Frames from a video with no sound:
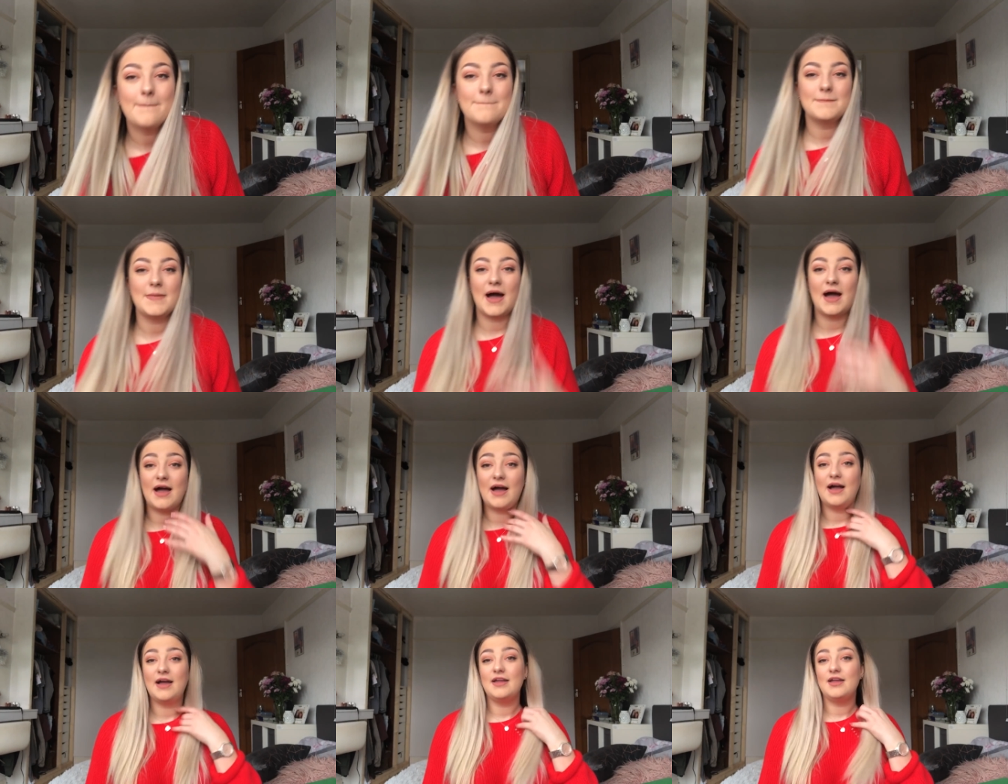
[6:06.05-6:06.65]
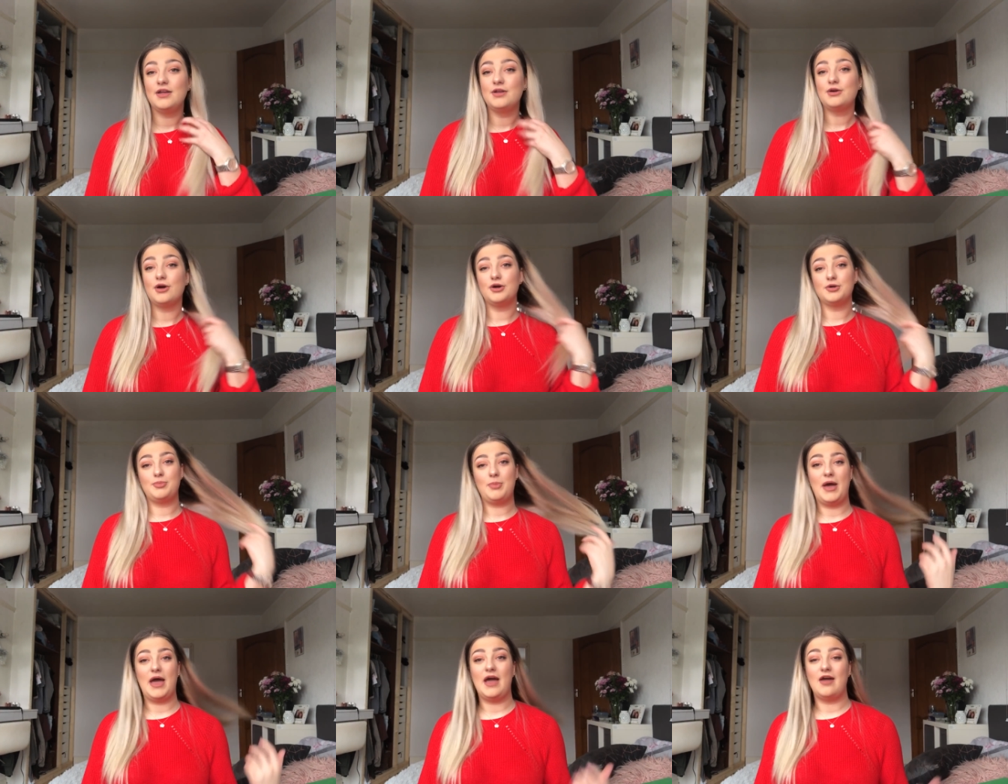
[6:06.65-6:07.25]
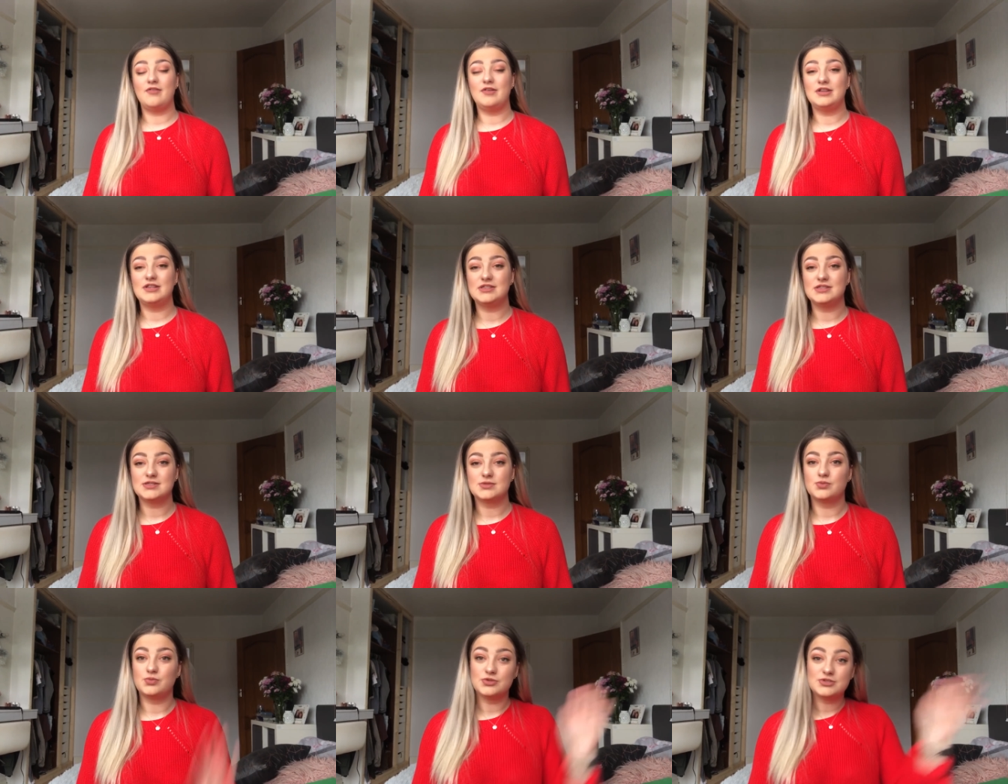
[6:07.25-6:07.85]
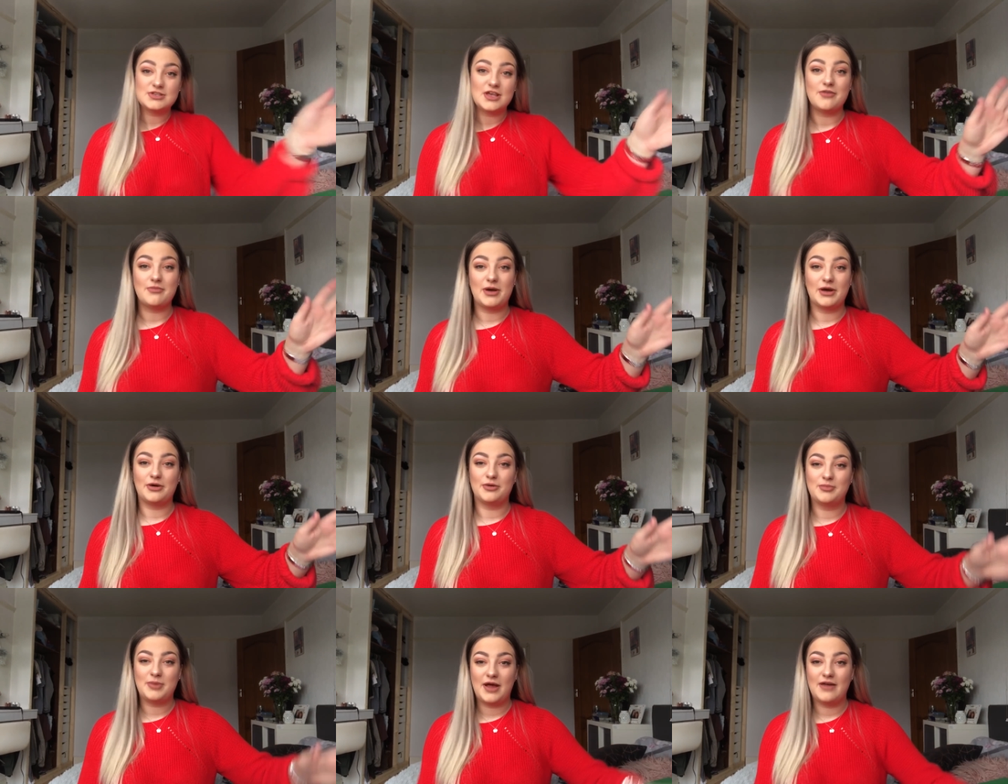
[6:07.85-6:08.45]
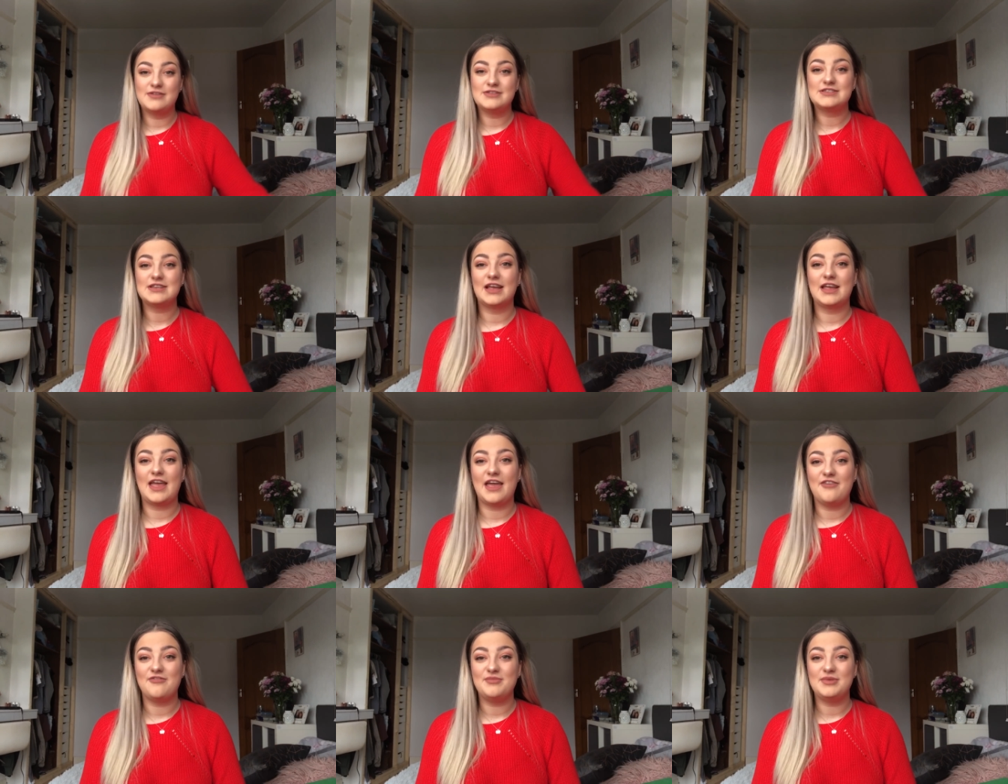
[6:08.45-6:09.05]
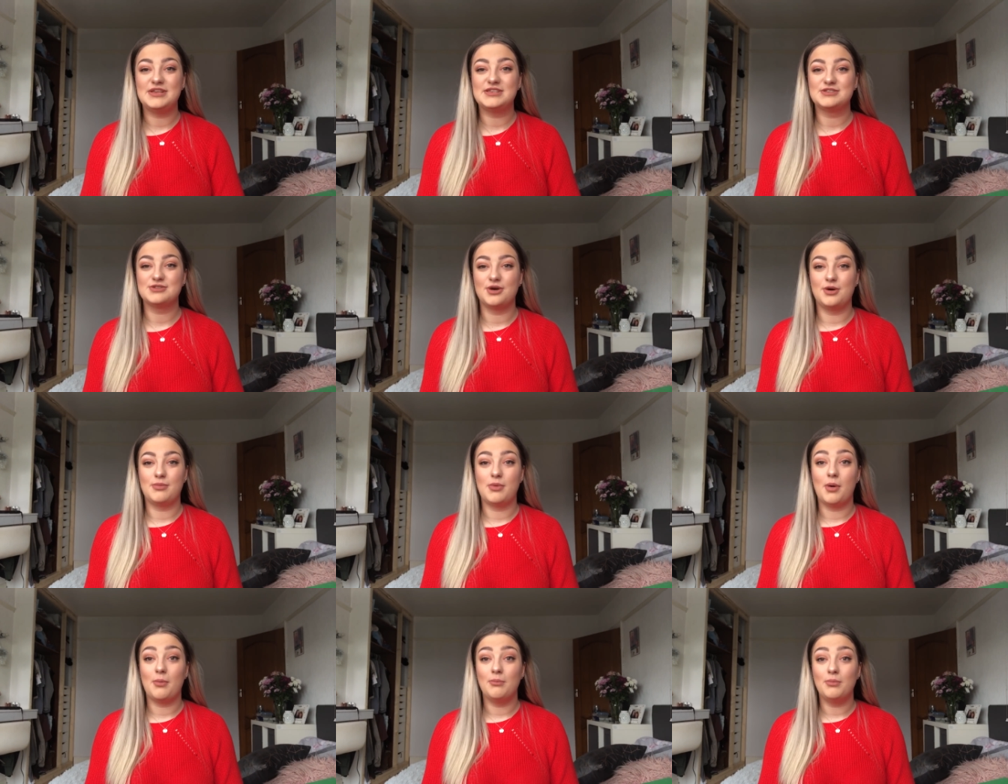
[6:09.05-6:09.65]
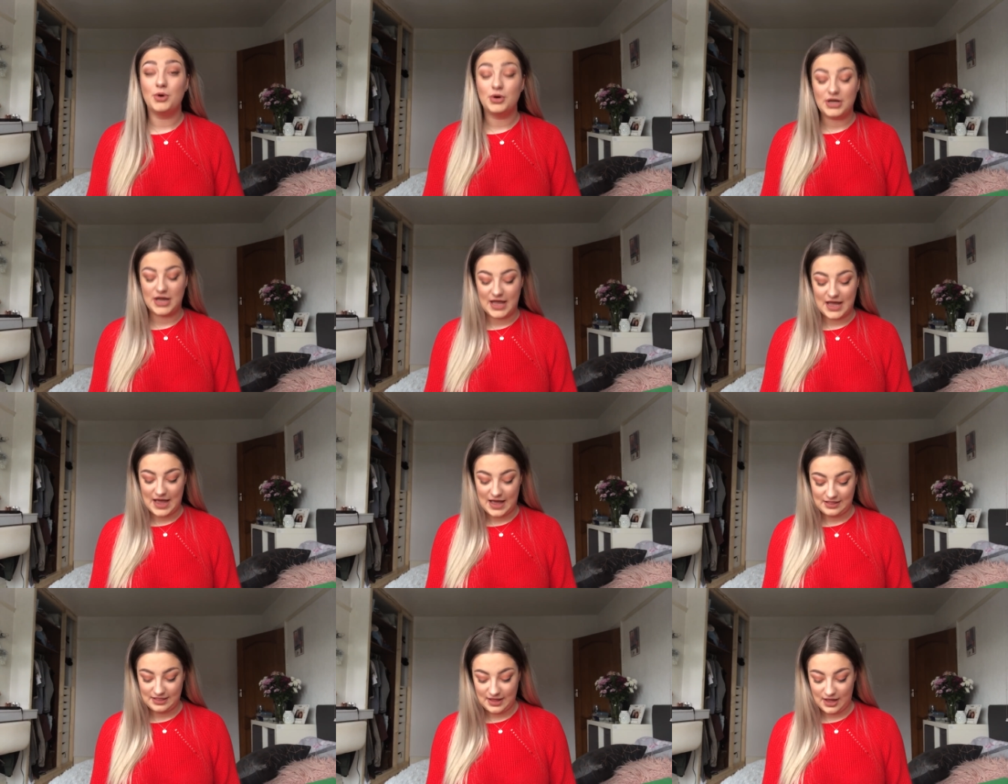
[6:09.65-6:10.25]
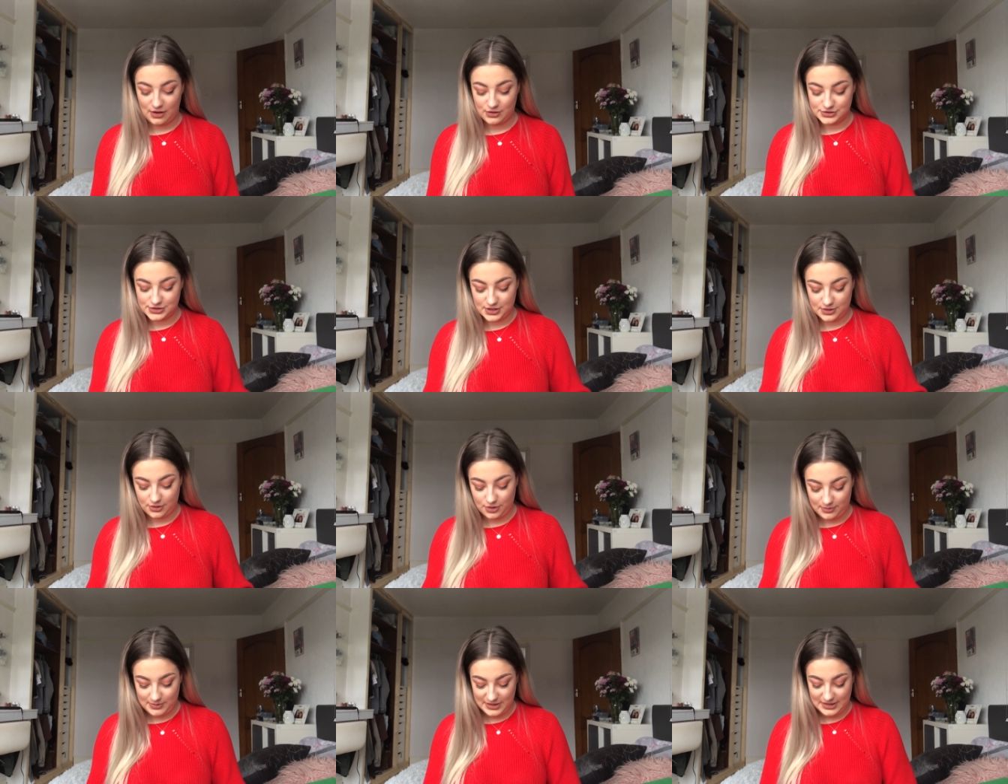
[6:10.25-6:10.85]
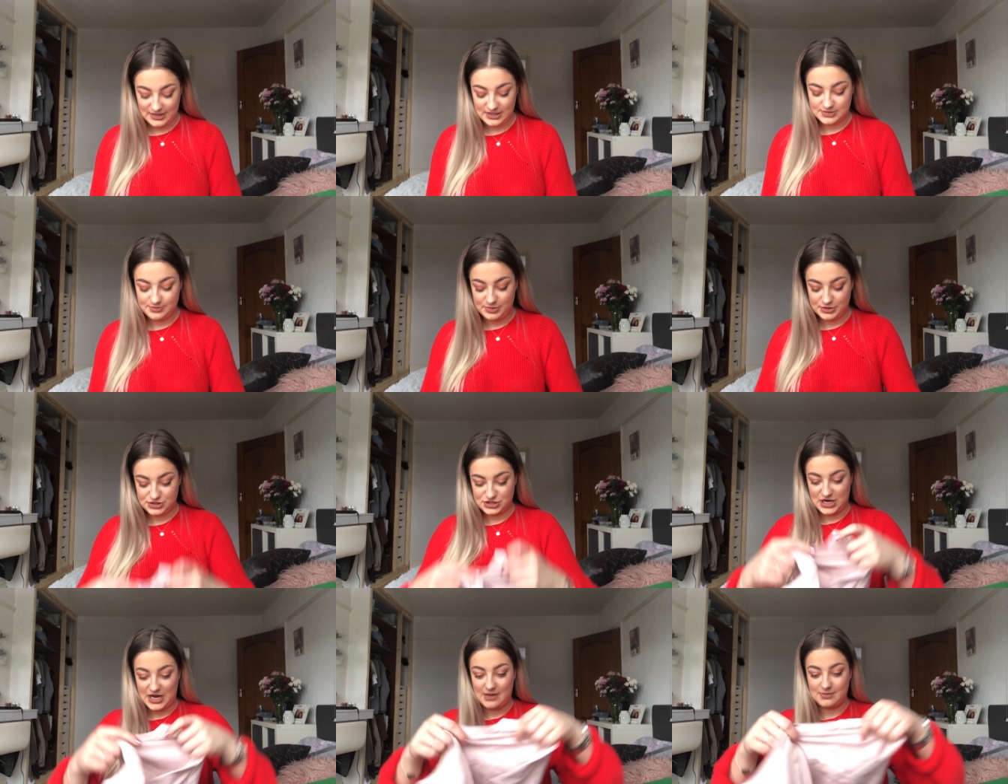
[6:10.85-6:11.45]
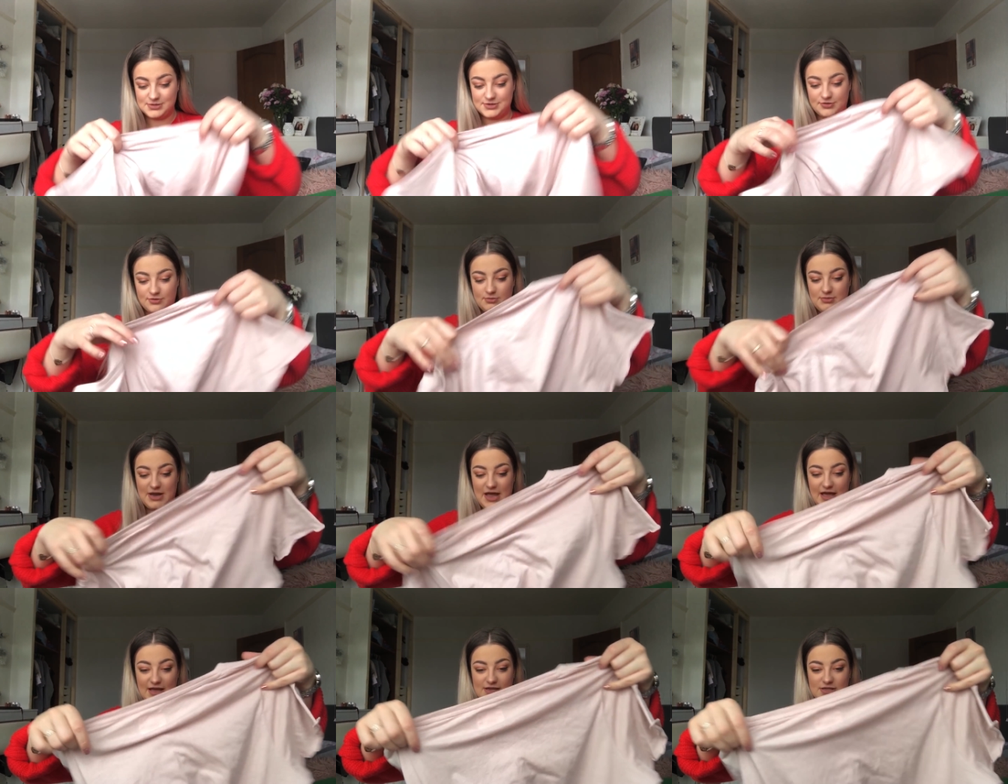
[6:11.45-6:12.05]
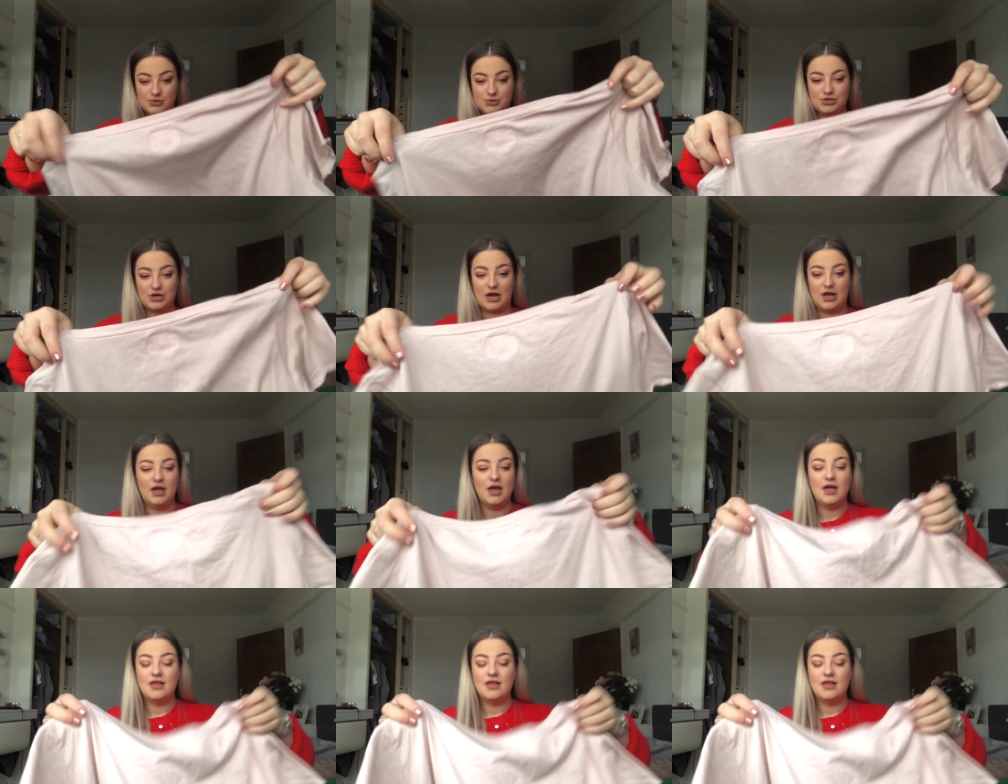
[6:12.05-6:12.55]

My godparents, one set of my godparents, gave me some money, and they also got me these pyjamas from Next.